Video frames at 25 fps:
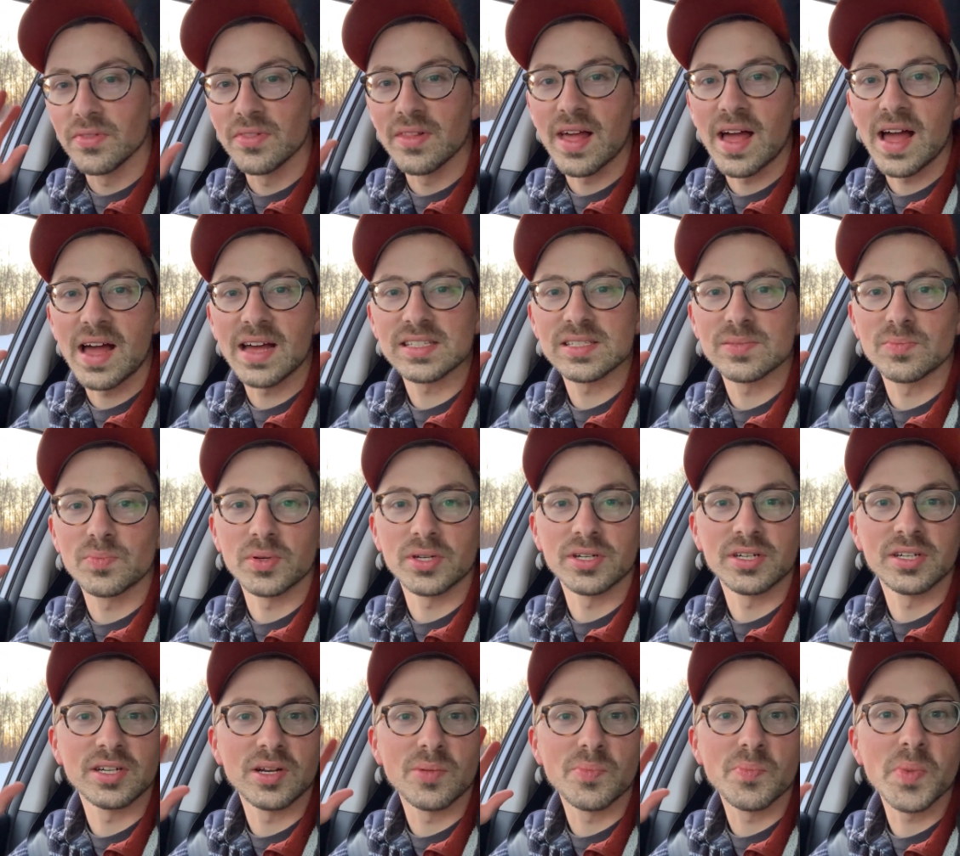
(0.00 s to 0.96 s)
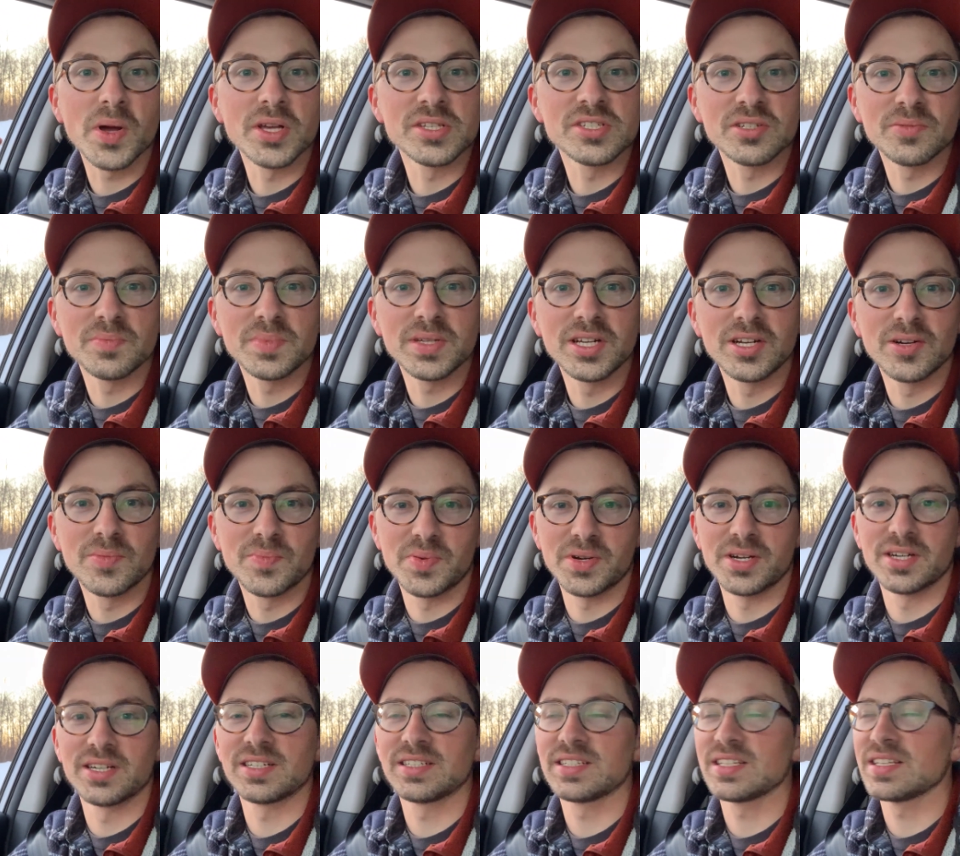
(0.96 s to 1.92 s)
last bird, a buzzer beater
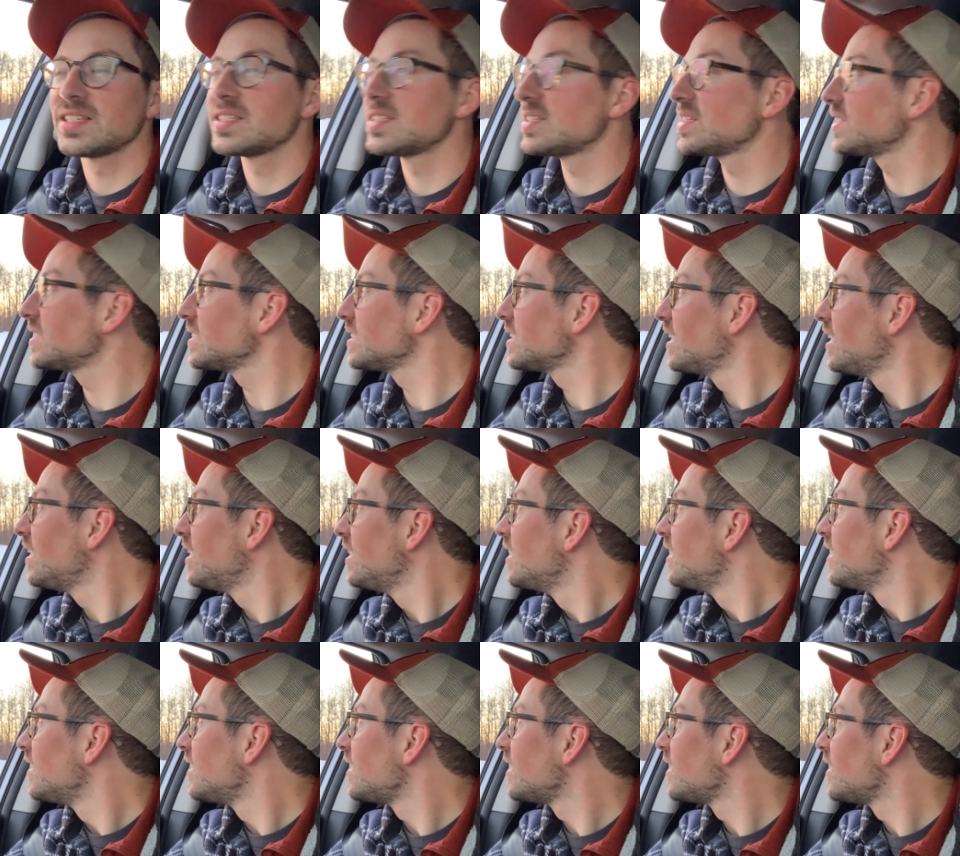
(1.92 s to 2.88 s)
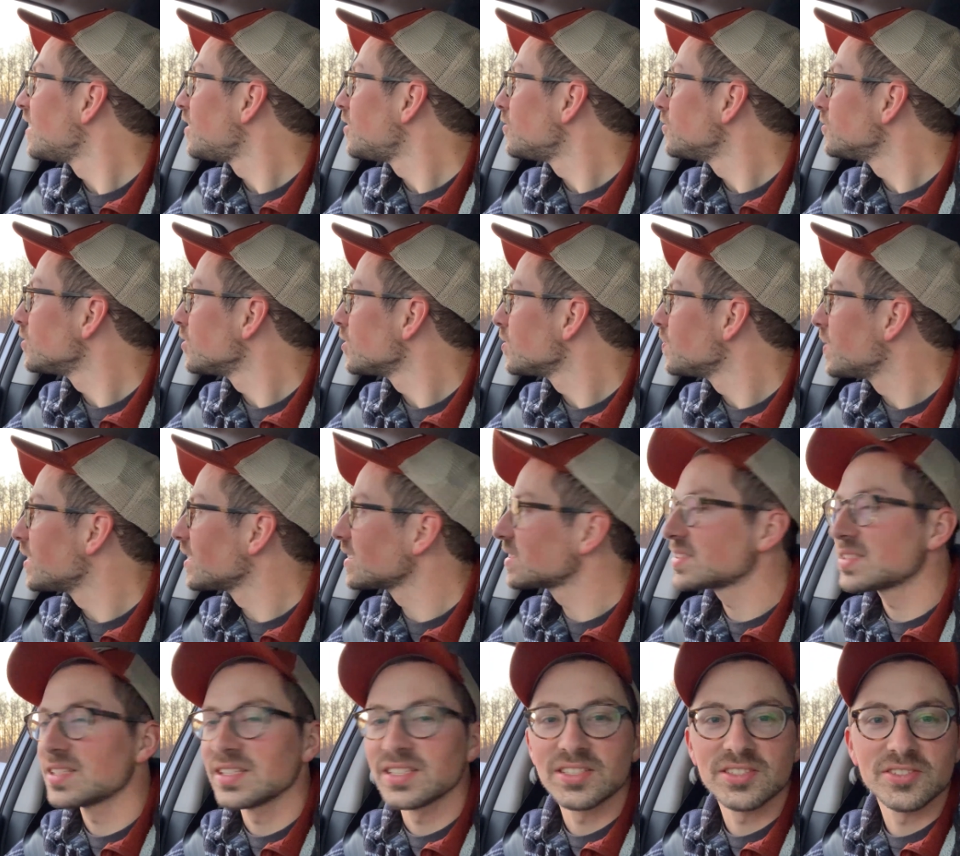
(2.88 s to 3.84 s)
bird to see. Uh, really
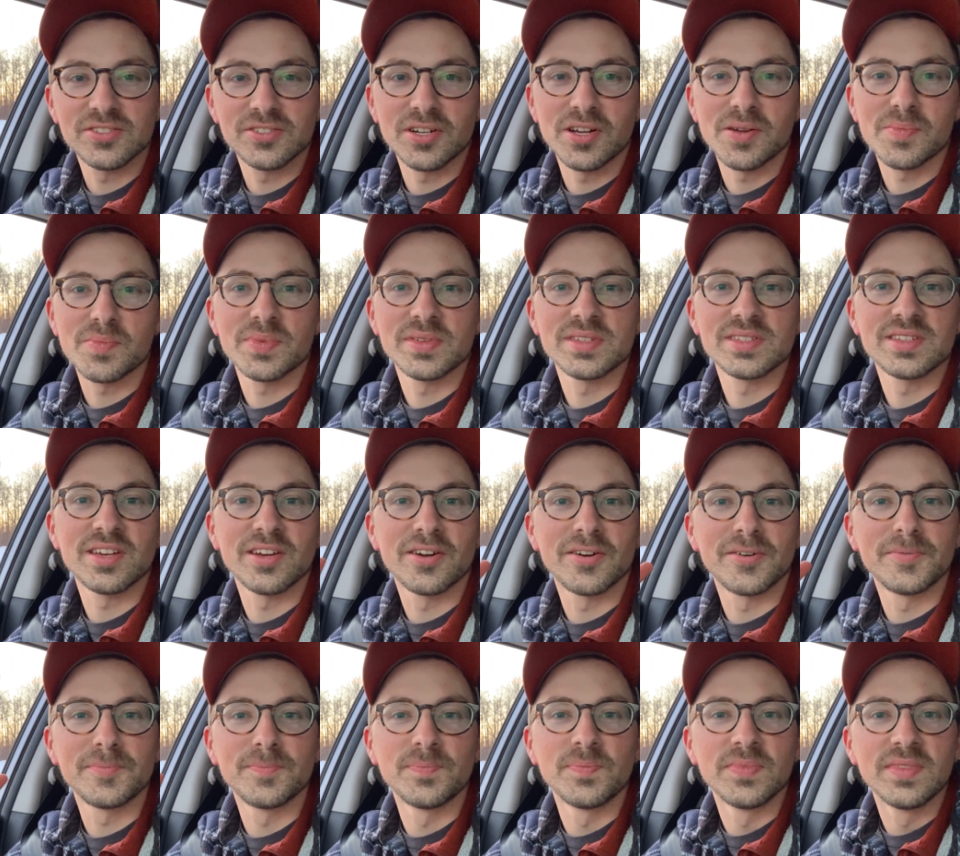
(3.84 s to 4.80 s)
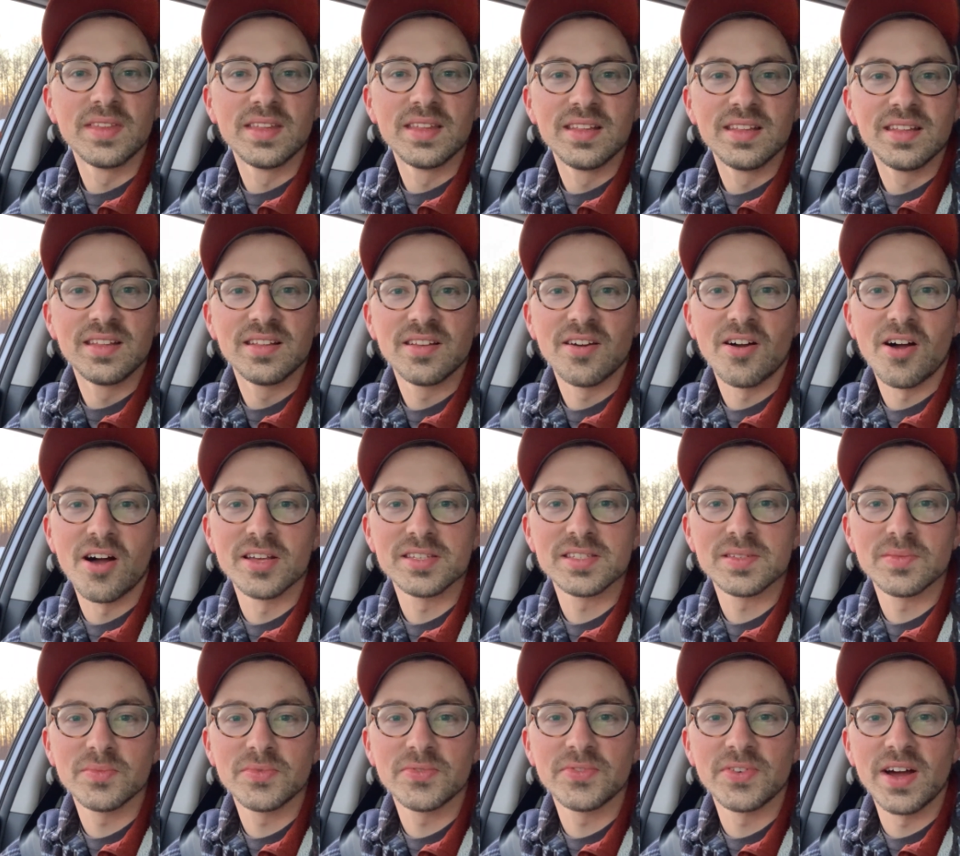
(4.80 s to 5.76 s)
makes this trip. So
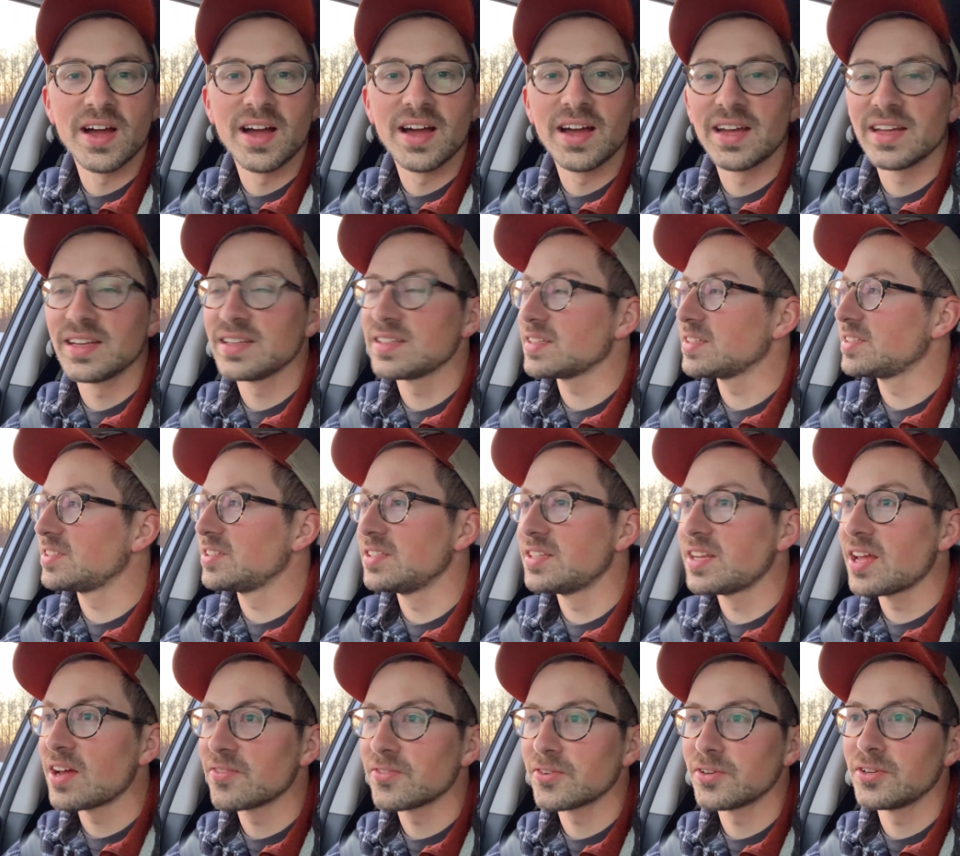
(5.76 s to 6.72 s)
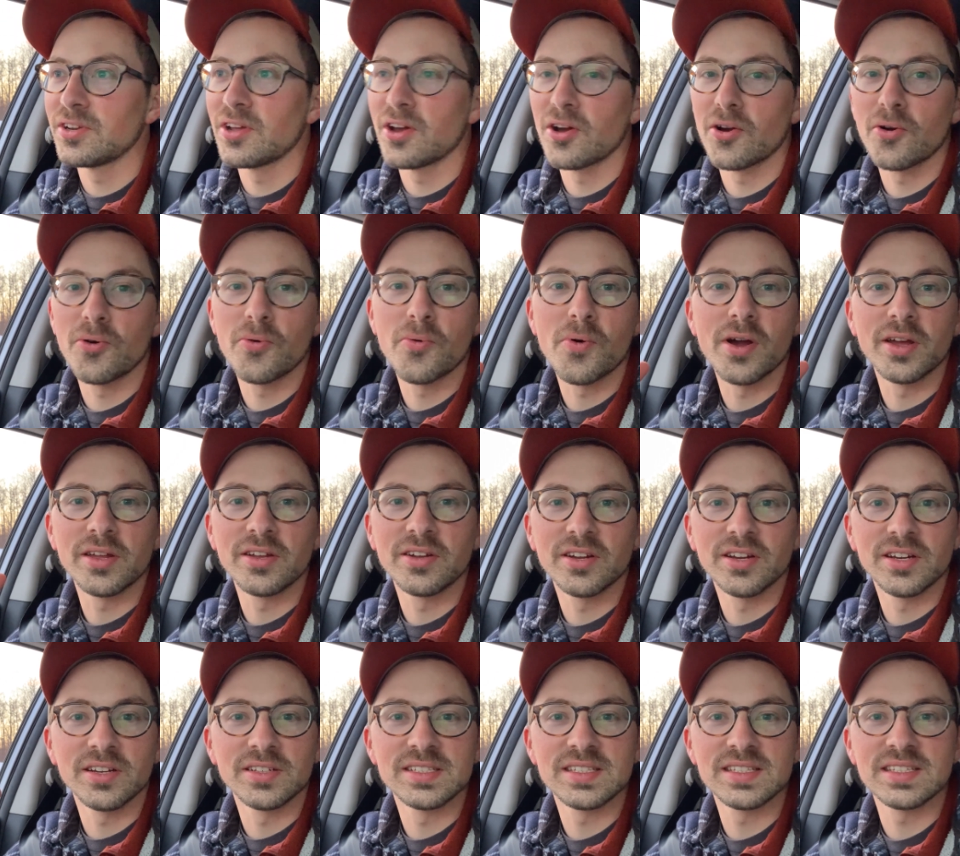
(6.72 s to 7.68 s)
awesome find and you never know what you're
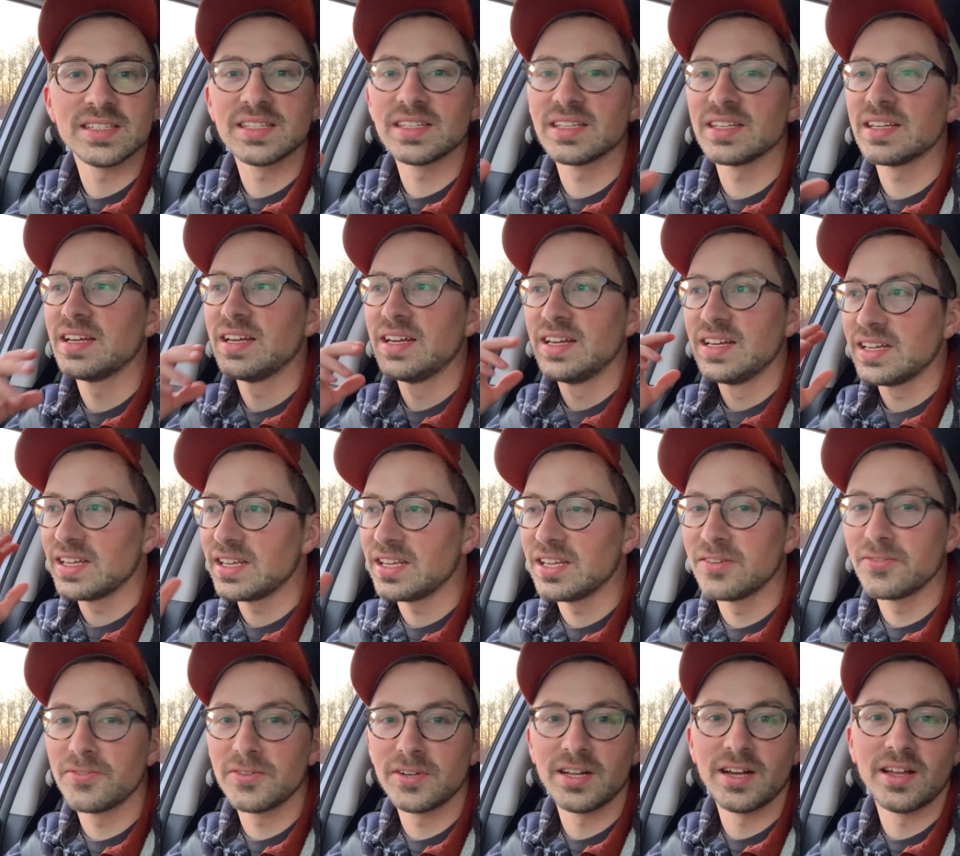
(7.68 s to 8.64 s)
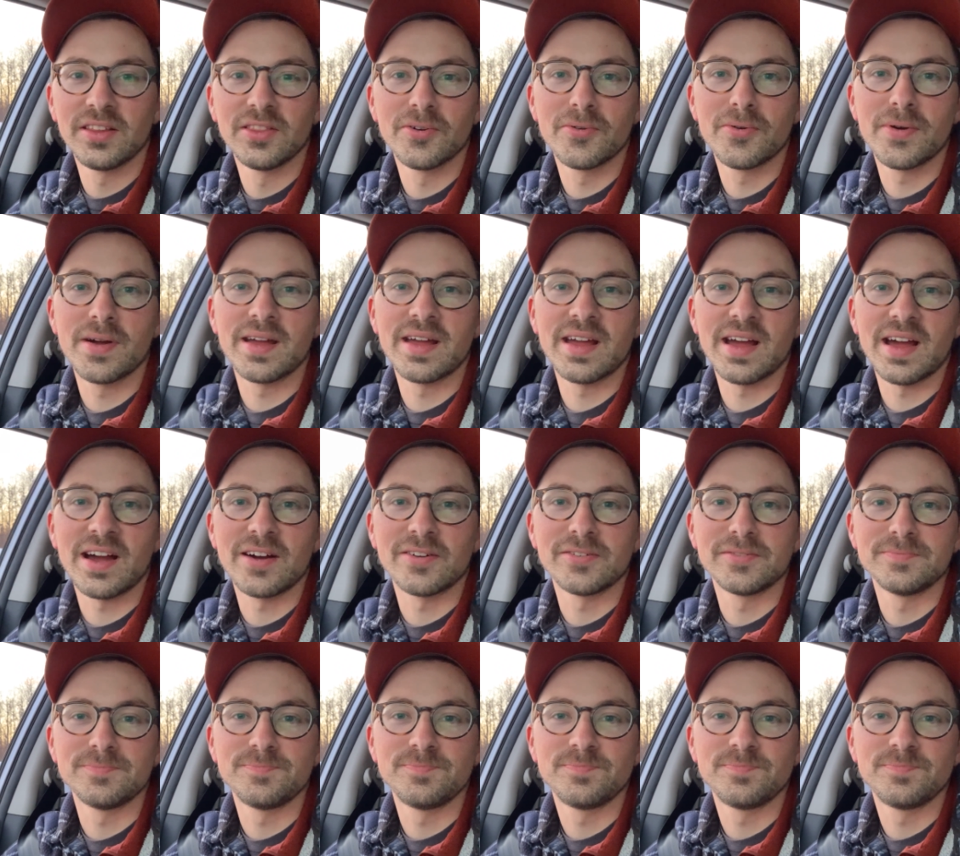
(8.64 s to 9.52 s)
gonna see even on the way out.